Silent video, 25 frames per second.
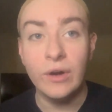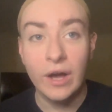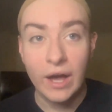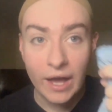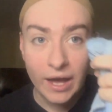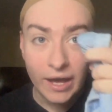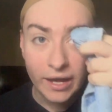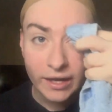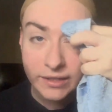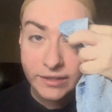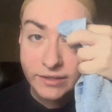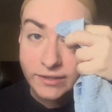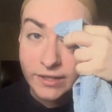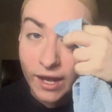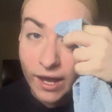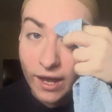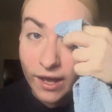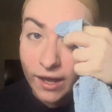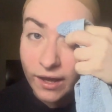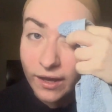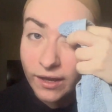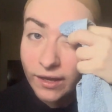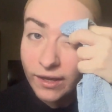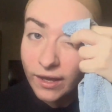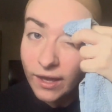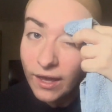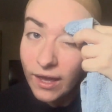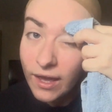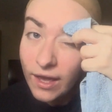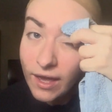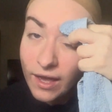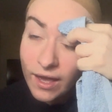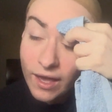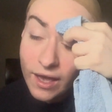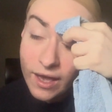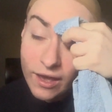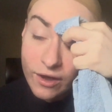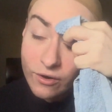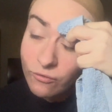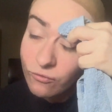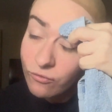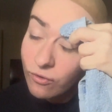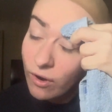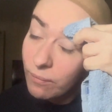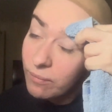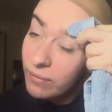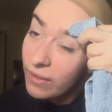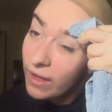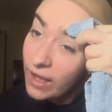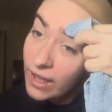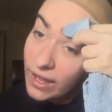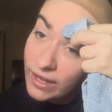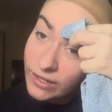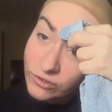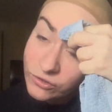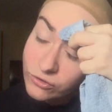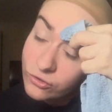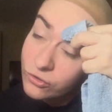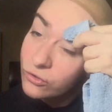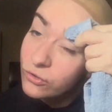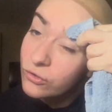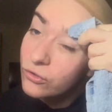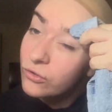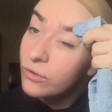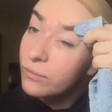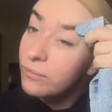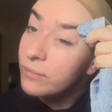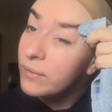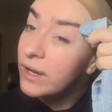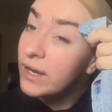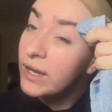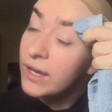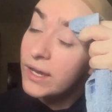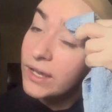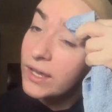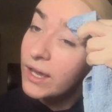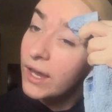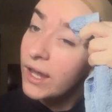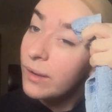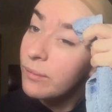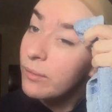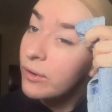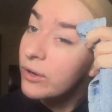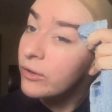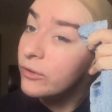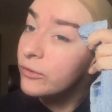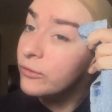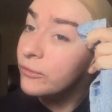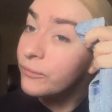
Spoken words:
and I rub that into my eyebrow.